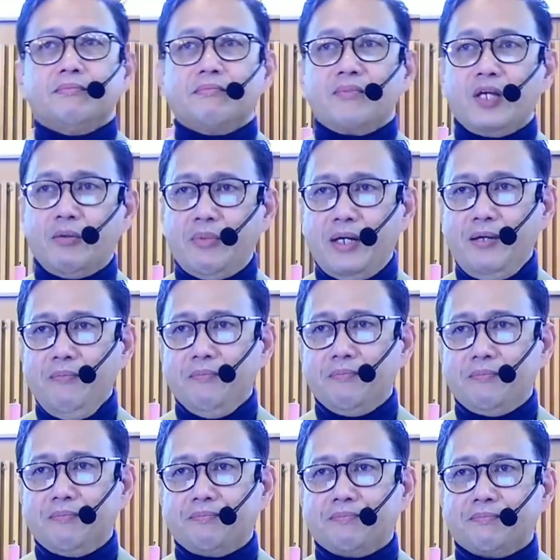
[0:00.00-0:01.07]
Amen?
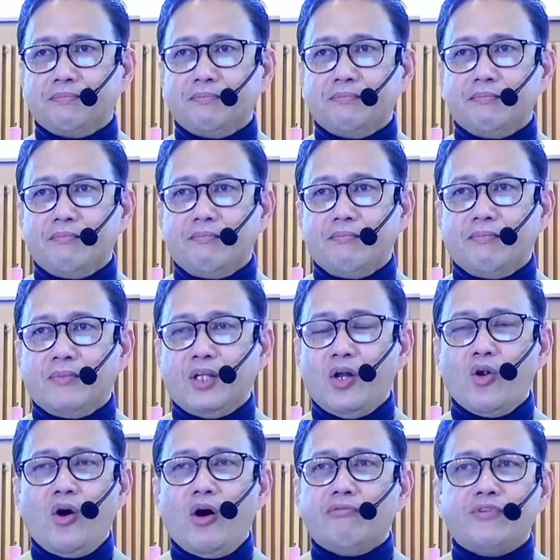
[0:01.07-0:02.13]
The
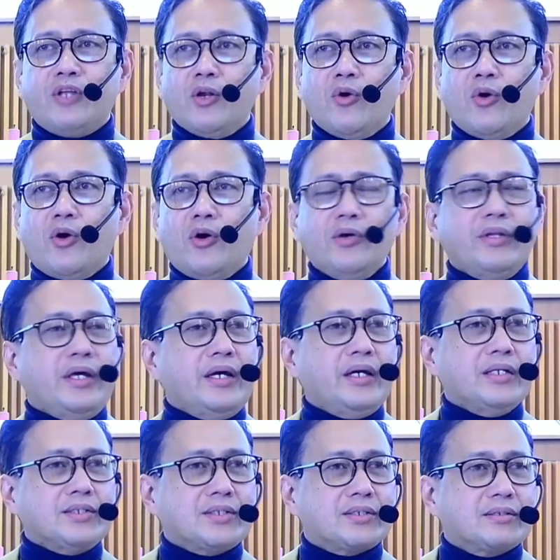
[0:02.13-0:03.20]
law of the Lord
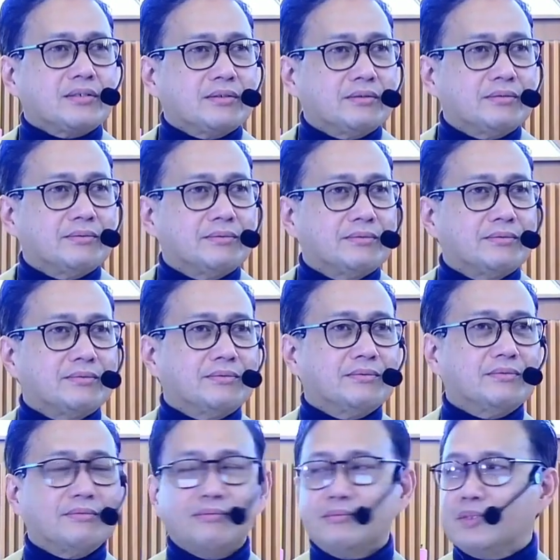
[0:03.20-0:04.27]
is
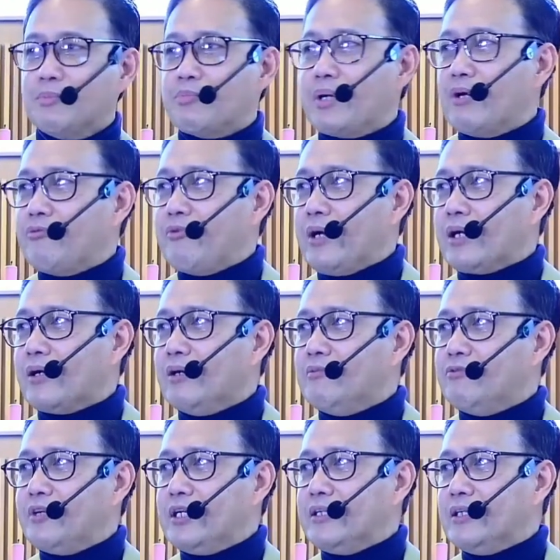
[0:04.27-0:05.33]
perfect,
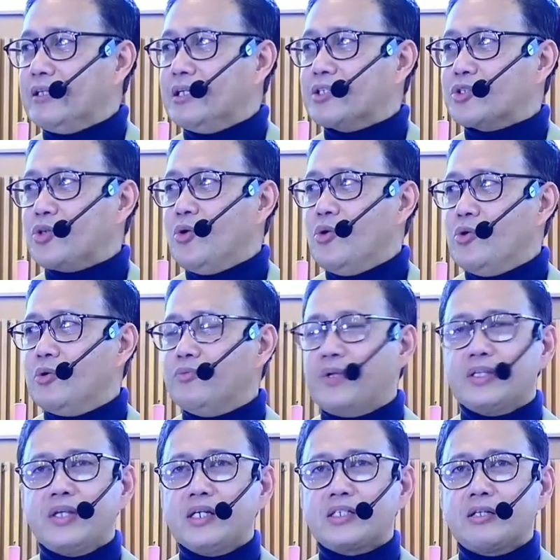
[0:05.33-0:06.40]
converting the soul. The
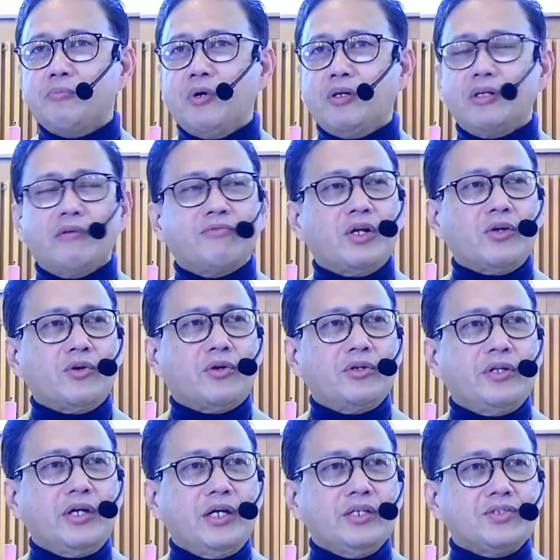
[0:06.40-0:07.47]
testimony of the Lord
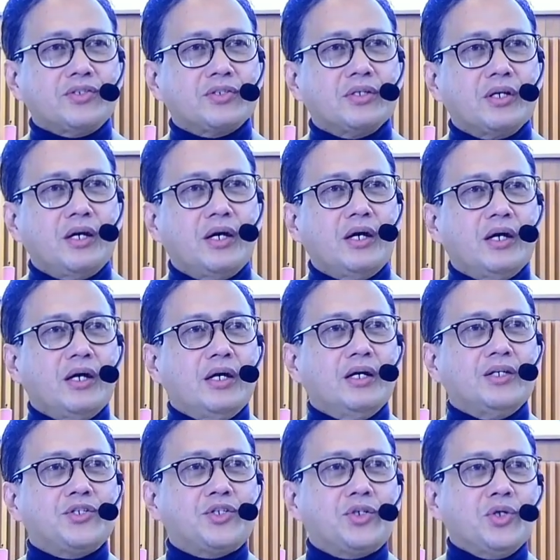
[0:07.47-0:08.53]
is
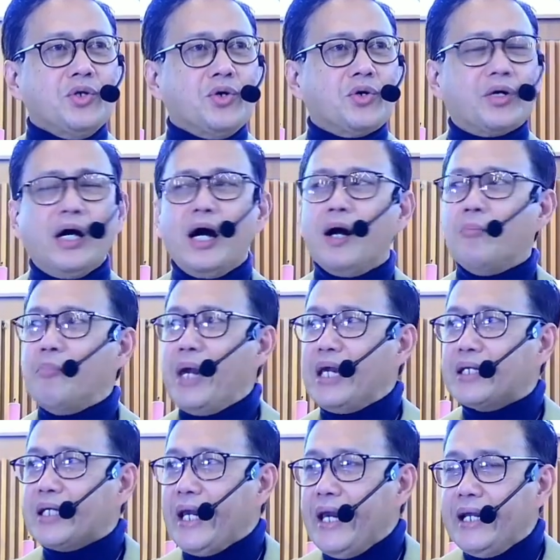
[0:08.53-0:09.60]
sure,
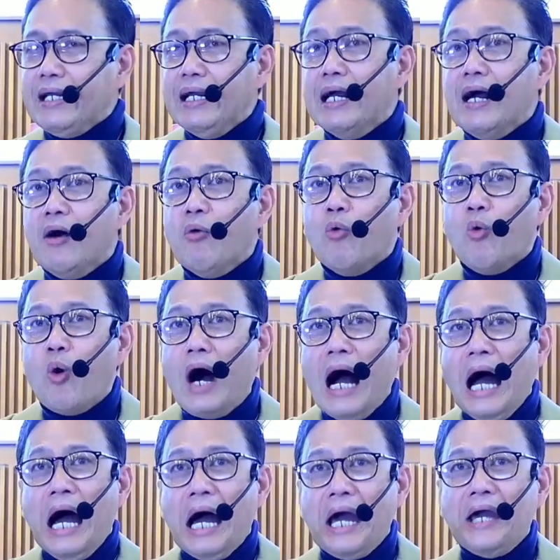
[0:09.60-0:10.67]
making
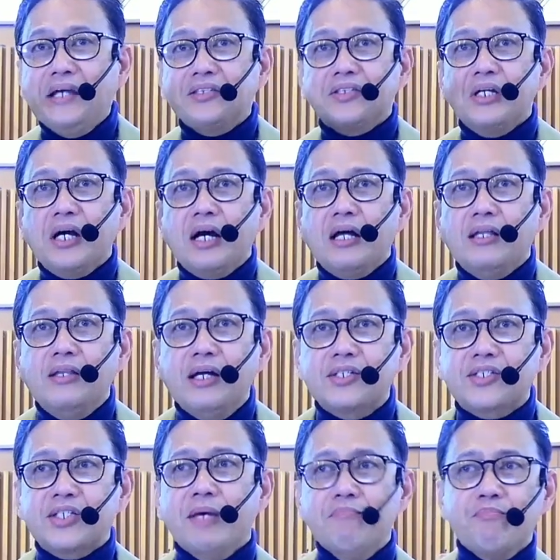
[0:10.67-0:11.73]
wise the
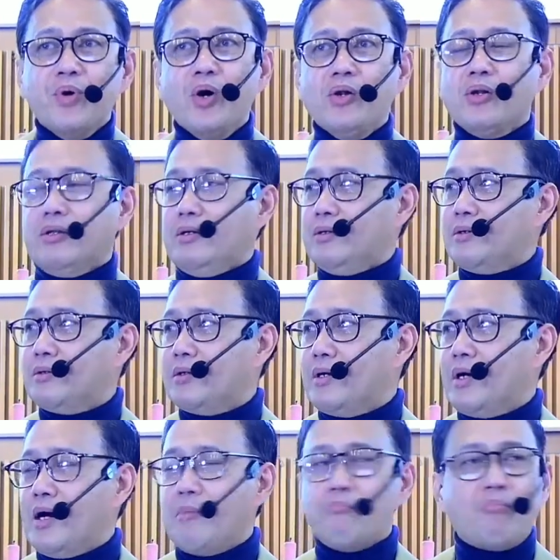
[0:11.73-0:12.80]

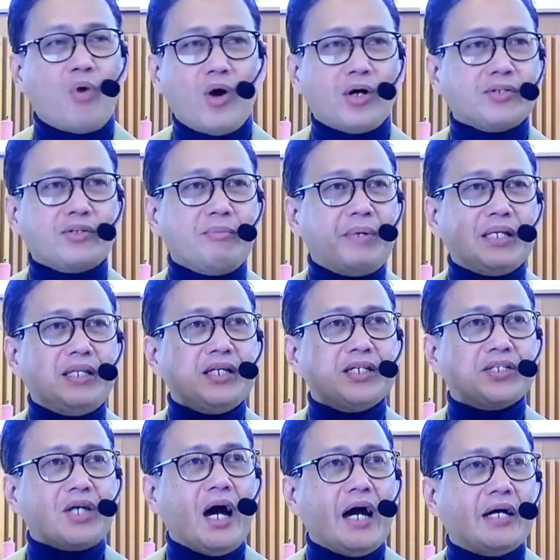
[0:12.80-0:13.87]
simple. More to be
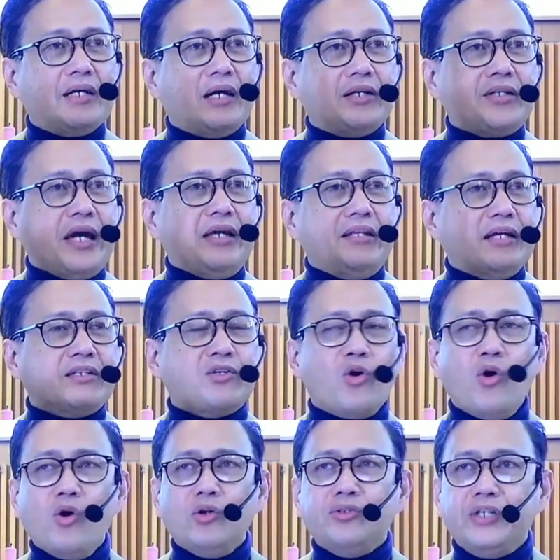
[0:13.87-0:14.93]
desired are they than
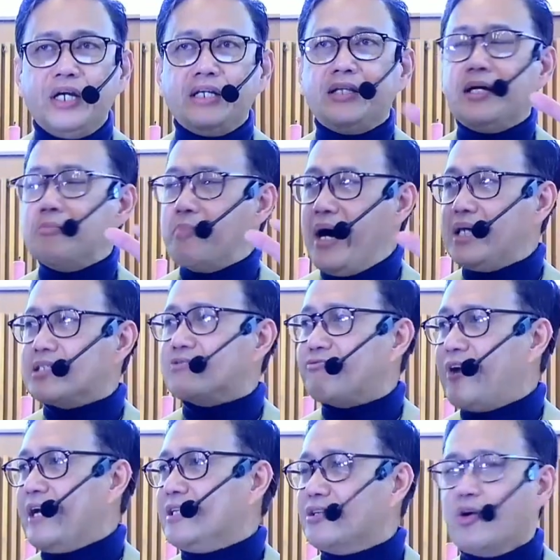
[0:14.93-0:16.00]
gold, yea, than much
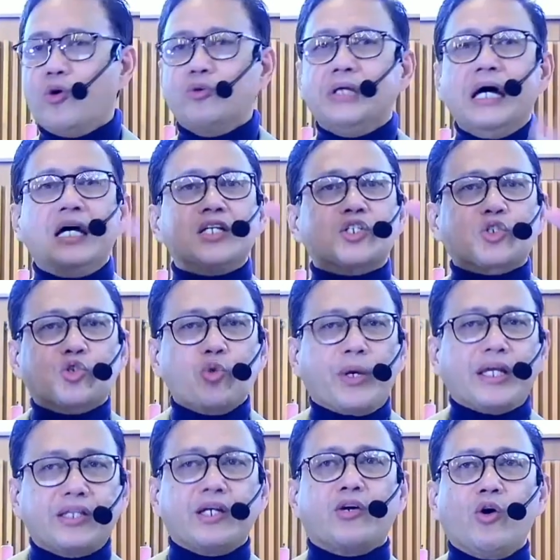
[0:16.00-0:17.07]
fine gold,
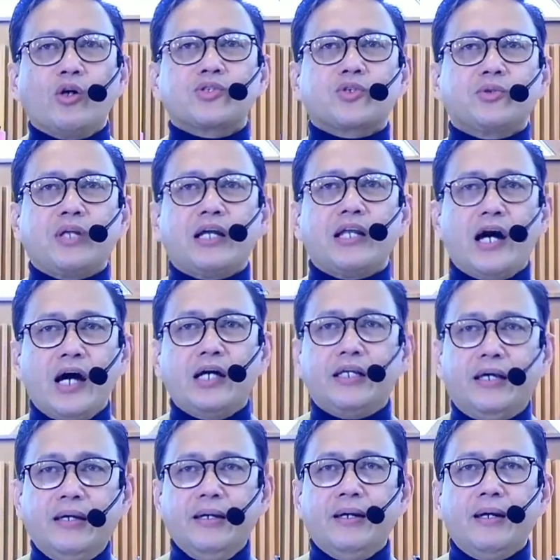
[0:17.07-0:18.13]
sweeter also than
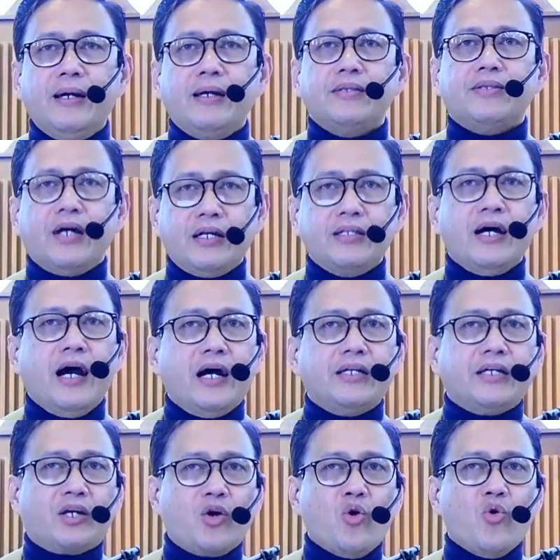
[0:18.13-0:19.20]
the
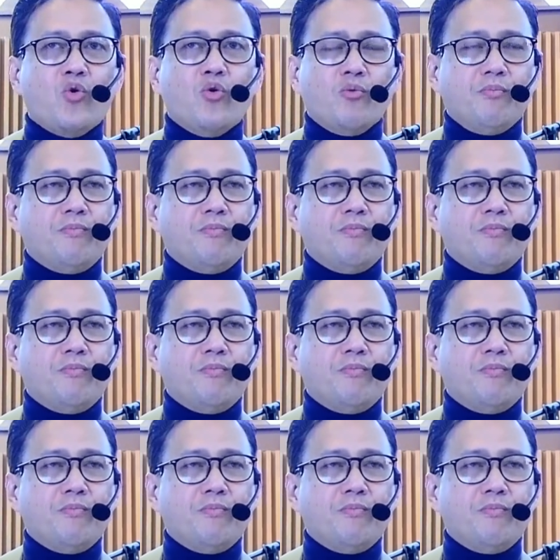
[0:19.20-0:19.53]
honeycomb.